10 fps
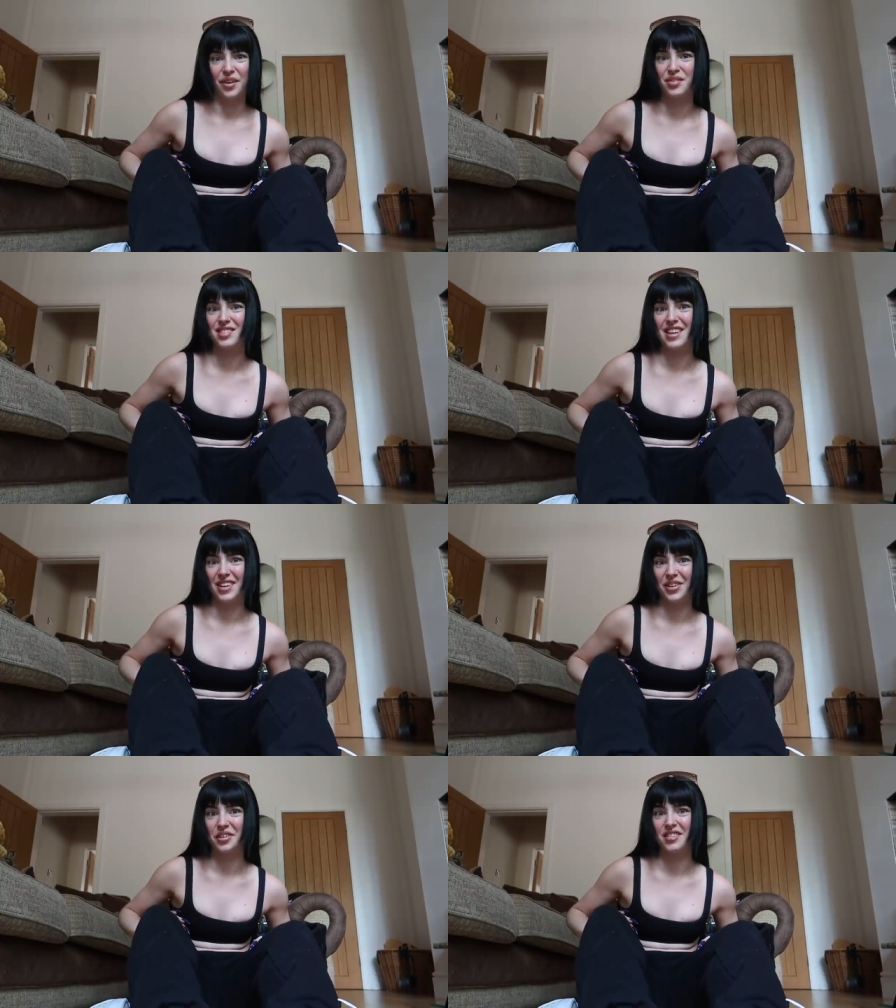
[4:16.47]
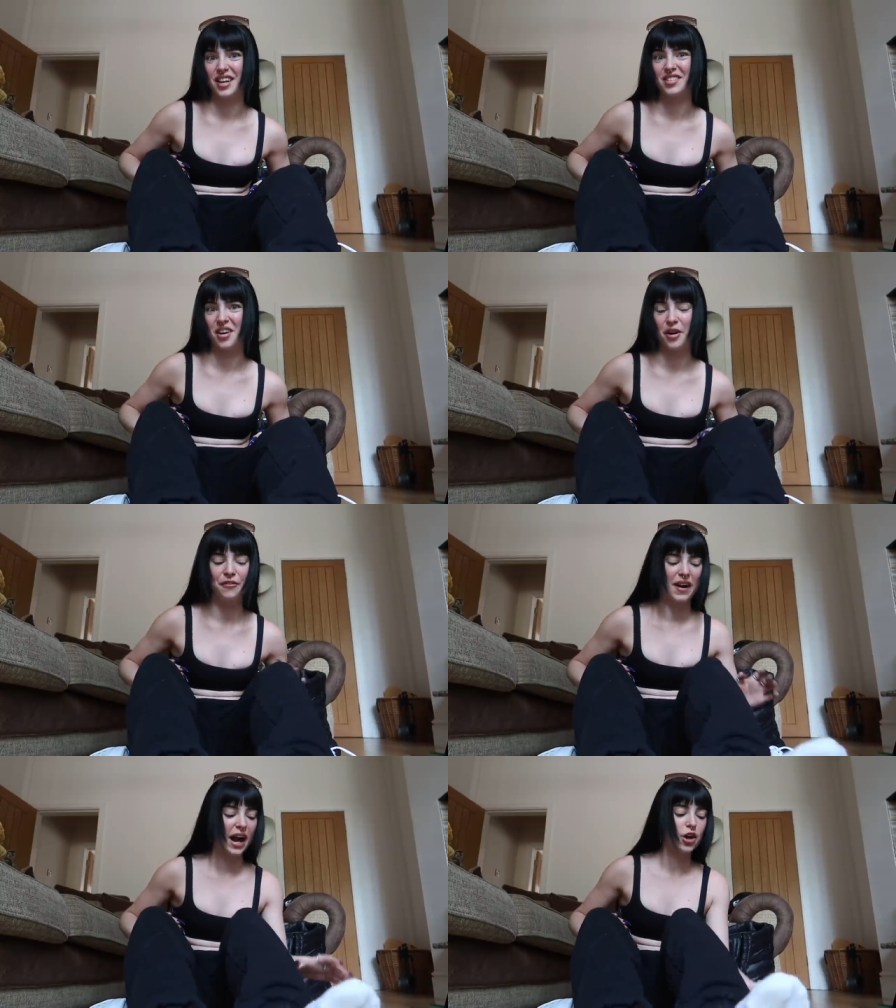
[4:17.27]
I've still not set
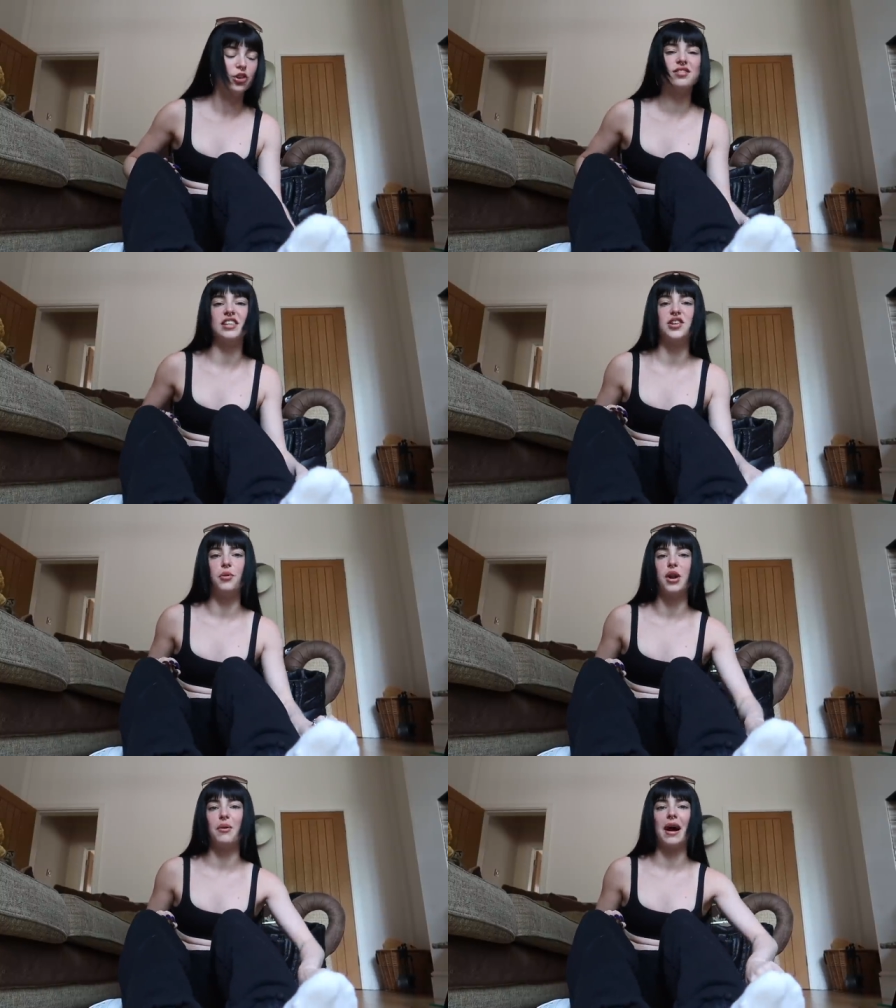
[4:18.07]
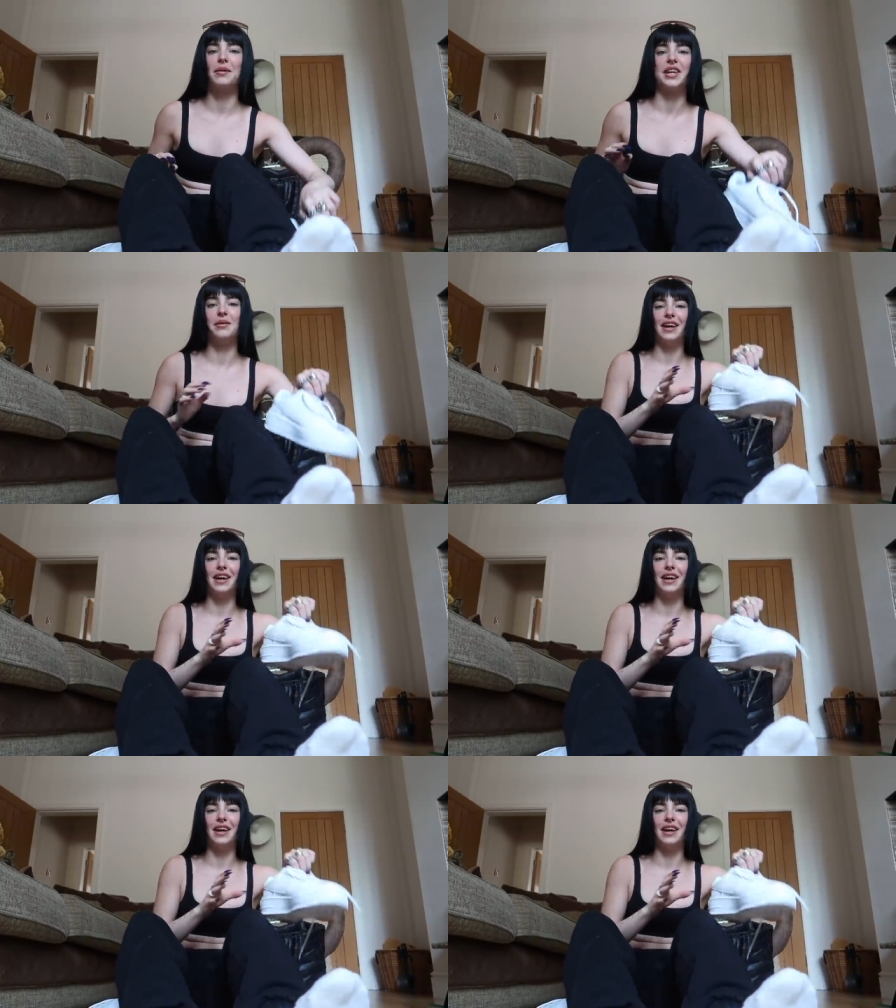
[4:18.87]
off. I honestly don't know how I do